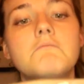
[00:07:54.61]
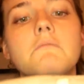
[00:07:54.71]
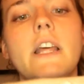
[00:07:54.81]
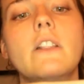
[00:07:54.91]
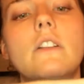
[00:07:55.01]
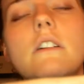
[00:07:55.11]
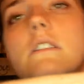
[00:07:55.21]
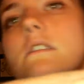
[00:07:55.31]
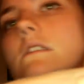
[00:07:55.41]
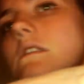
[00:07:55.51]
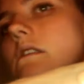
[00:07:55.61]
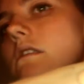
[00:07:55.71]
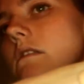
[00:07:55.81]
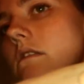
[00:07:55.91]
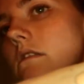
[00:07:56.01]
It looks
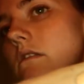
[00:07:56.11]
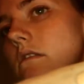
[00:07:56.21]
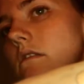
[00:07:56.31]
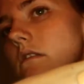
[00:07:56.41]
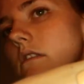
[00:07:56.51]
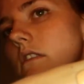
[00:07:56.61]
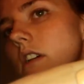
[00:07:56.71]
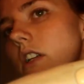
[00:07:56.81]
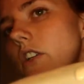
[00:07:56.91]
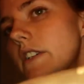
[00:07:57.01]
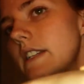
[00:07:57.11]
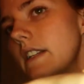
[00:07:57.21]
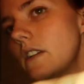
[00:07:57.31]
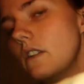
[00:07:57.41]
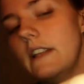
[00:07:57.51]
a
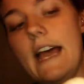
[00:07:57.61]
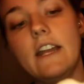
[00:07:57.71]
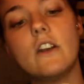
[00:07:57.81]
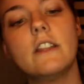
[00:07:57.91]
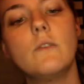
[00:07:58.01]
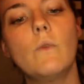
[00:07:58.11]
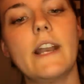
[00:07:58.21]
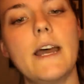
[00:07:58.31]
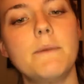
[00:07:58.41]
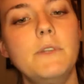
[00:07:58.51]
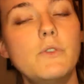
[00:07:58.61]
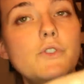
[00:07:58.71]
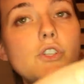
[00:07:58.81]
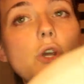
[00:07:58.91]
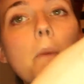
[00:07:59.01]
little lighter than what I'm
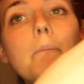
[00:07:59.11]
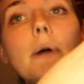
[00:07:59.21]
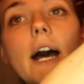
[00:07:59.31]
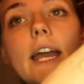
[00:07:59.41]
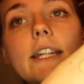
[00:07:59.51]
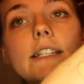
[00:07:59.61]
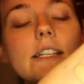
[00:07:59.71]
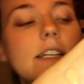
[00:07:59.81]
used to, but